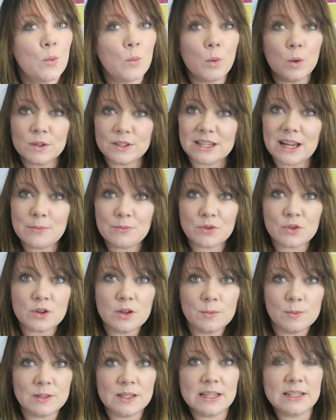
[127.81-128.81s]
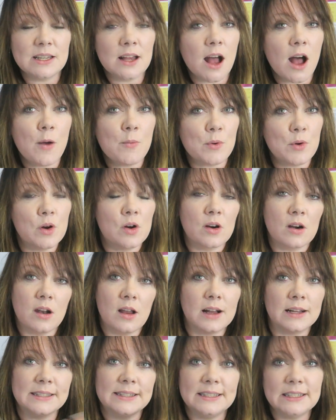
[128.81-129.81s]
WhatsApp group set up or a
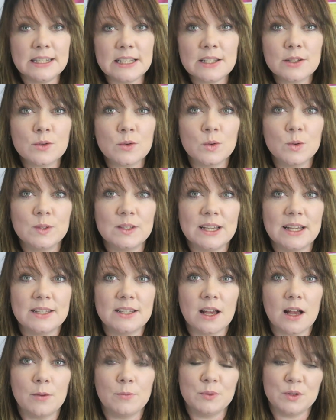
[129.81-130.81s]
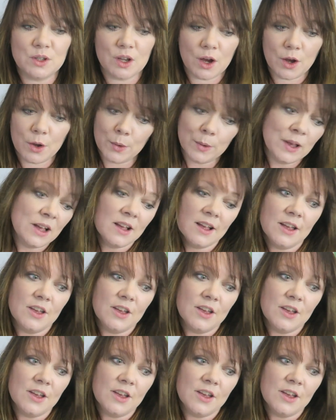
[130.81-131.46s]
class Discord set up so